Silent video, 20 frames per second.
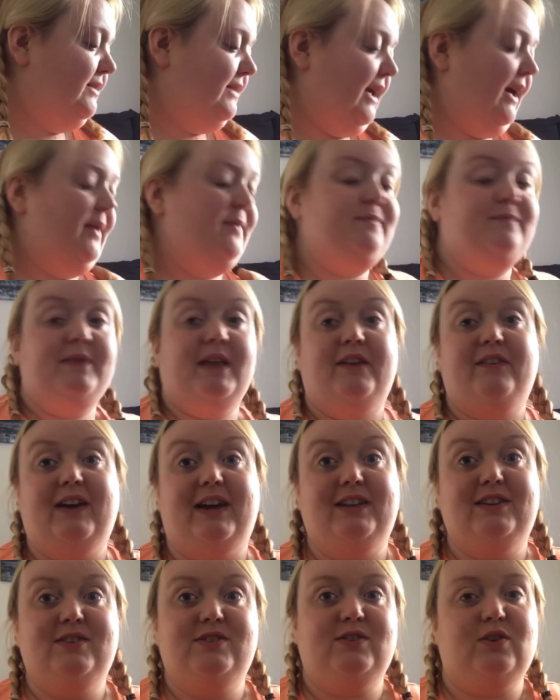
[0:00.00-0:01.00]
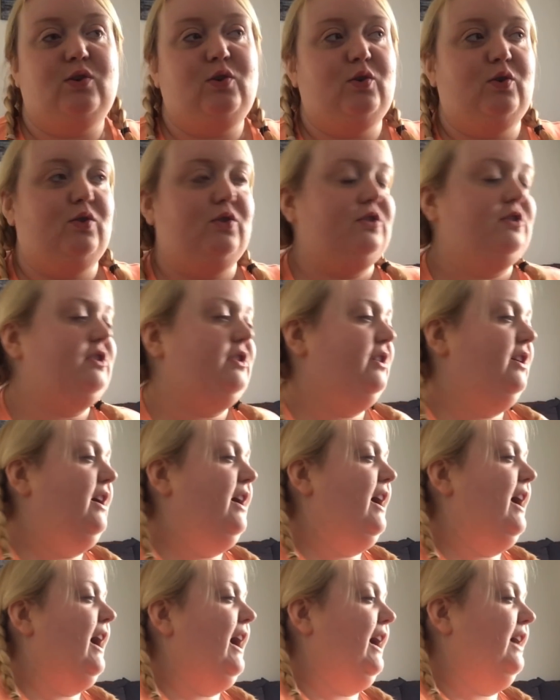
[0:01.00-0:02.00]
So I've had a sort,
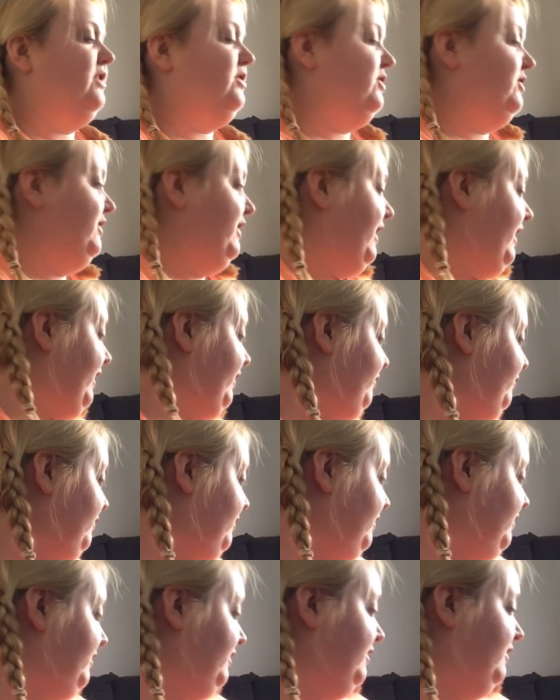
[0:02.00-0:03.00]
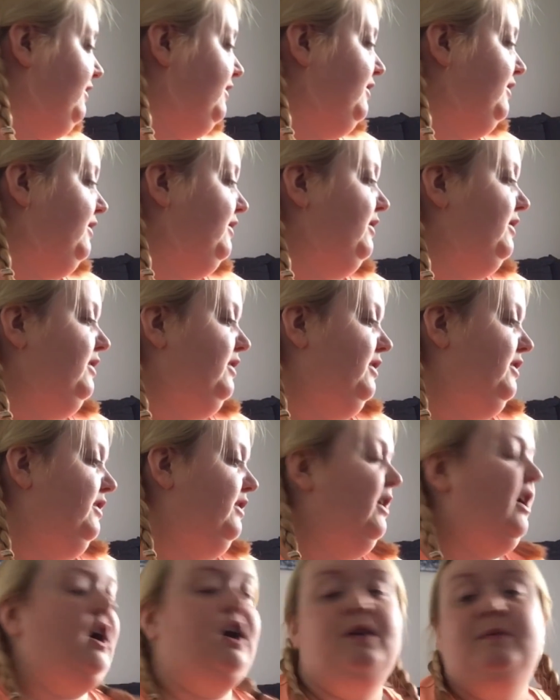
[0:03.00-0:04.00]
as you know.
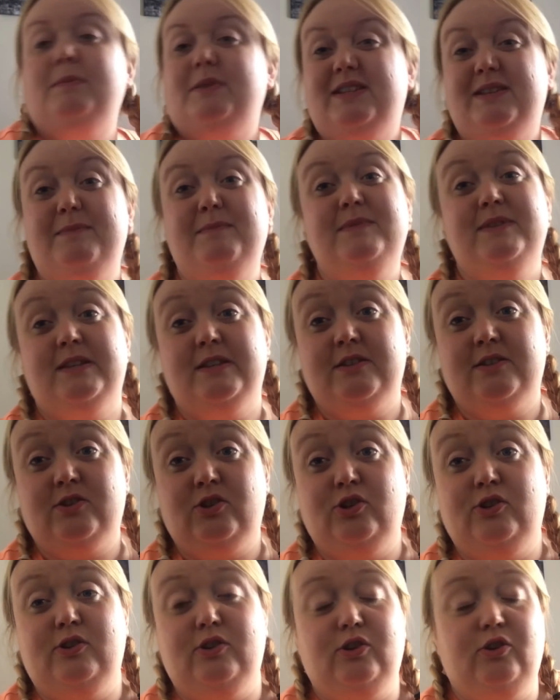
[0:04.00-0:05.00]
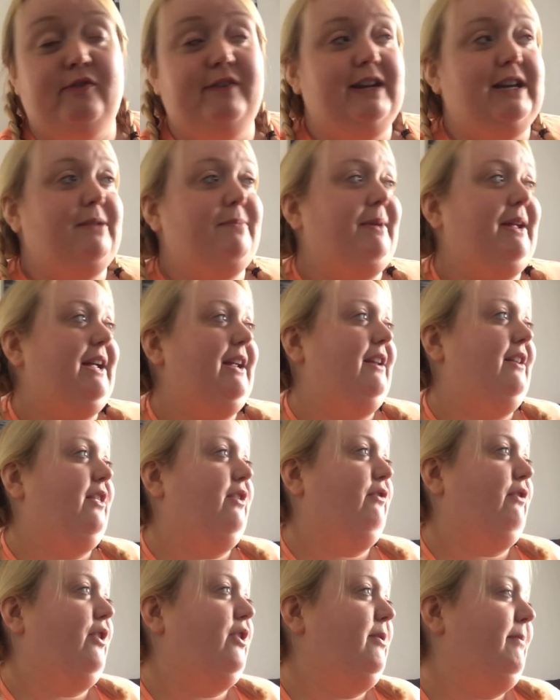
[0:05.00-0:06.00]
Homer Simpson's currently being
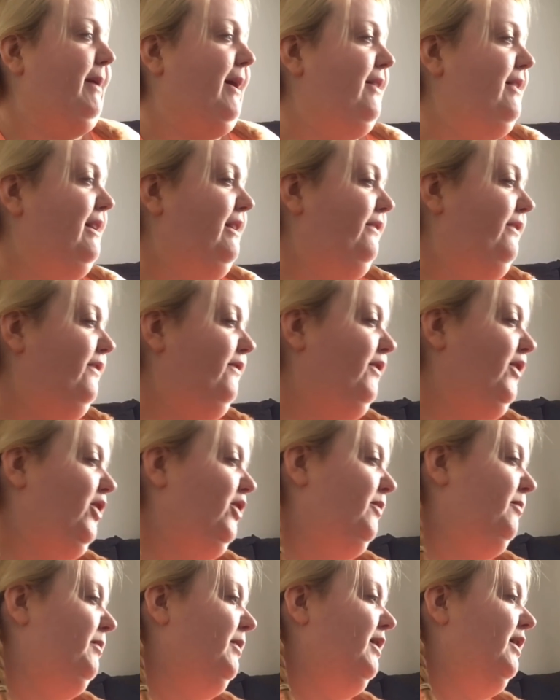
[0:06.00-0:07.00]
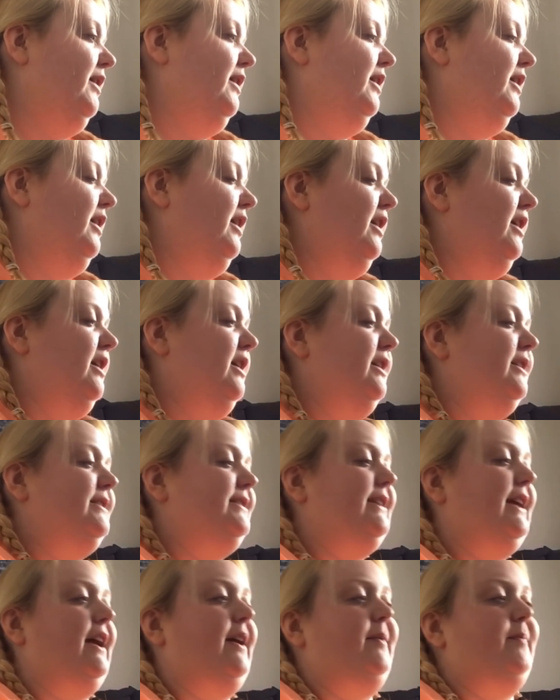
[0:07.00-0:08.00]
thrown about the living room.
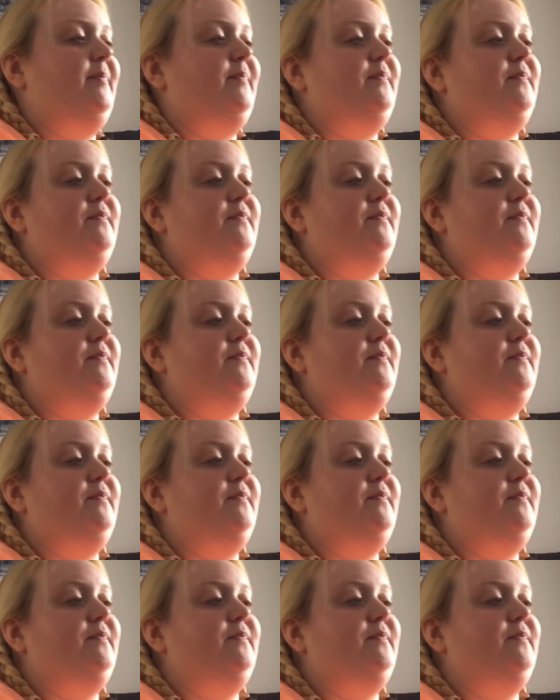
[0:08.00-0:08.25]
So